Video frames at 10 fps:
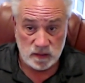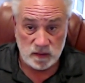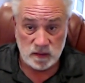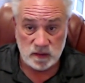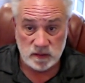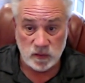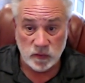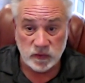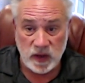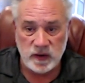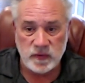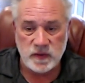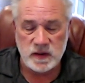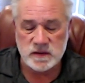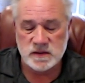uh, those kind of
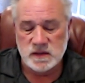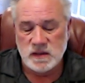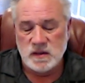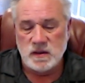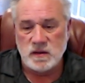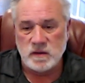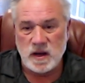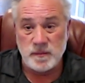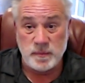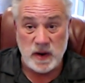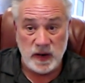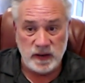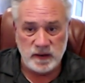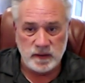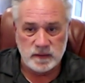things. You know, not
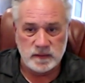buying